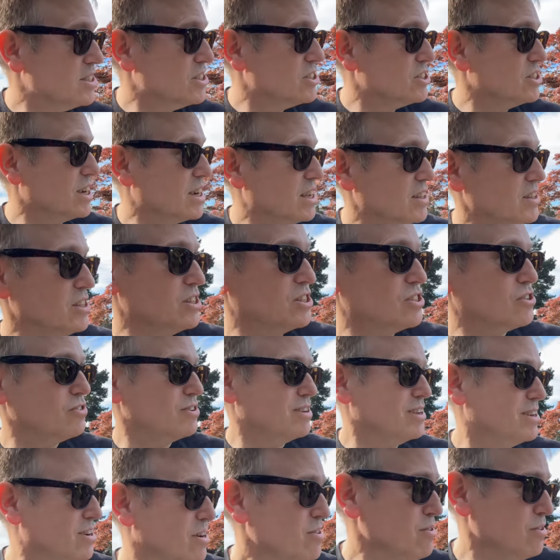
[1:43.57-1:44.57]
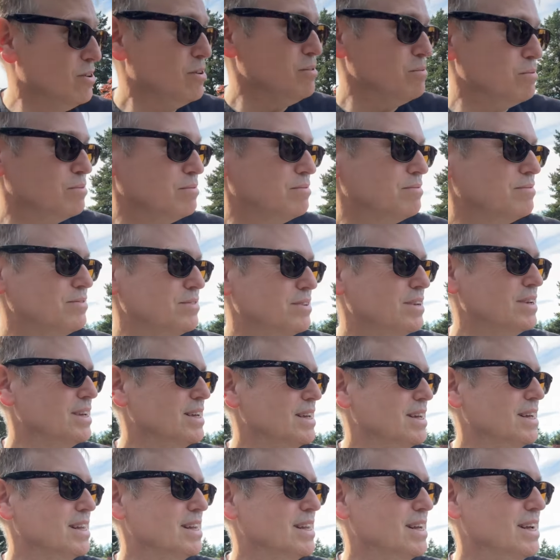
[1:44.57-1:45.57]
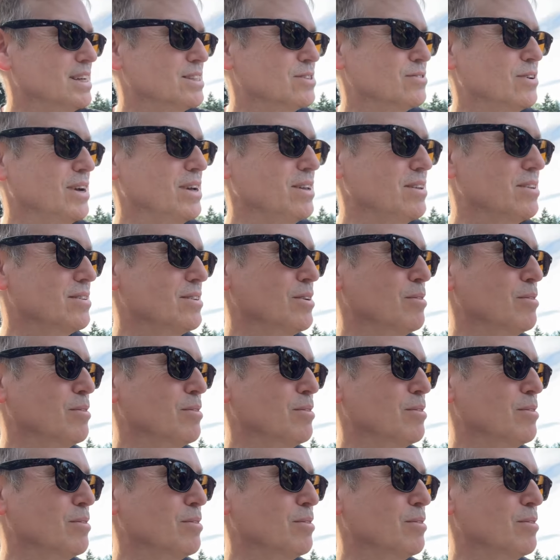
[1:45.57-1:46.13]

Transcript: Checking the street. Let's wait.